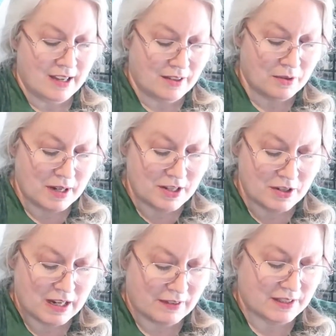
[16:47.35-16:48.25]
Otherwise
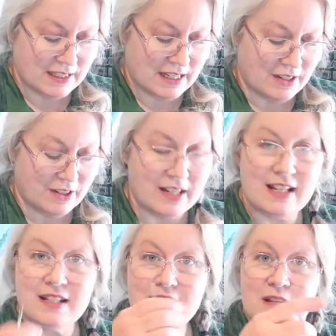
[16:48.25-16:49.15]
you have to get out your
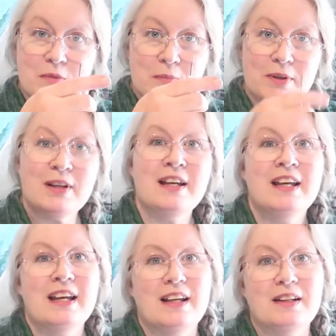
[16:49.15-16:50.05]
handy seam ripper
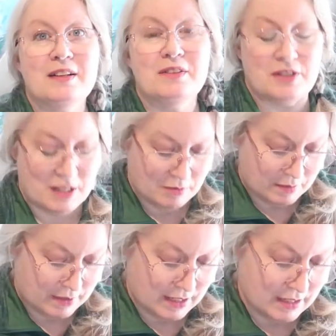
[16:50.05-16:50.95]
and seam
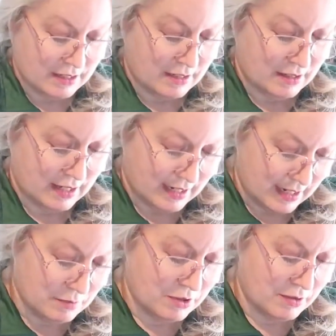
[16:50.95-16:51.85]
rip it like
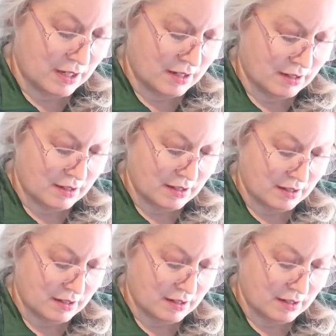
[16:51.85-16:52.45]
I'm doing,